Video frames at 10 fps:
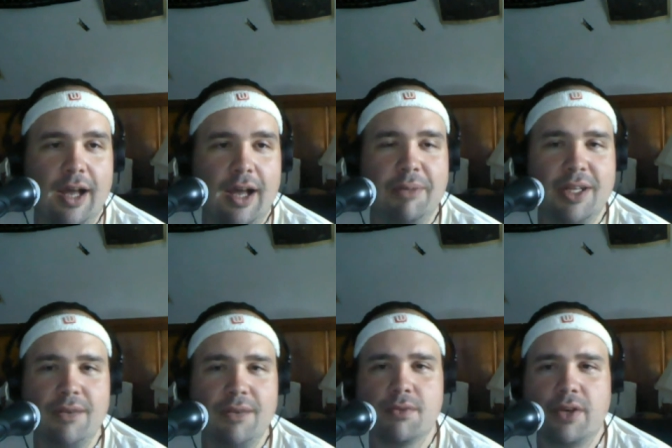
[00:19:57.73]
I mean, there
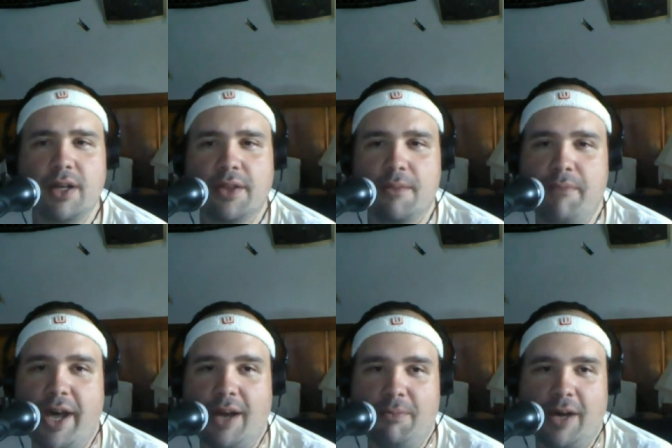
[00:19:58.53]
was really nothing
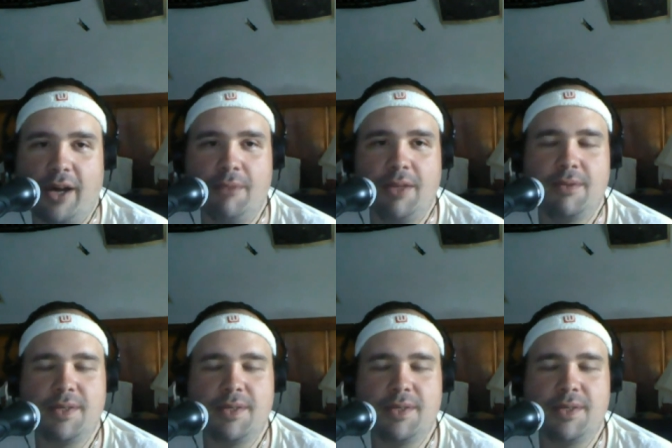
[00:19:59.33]
bad about it. I mean, it was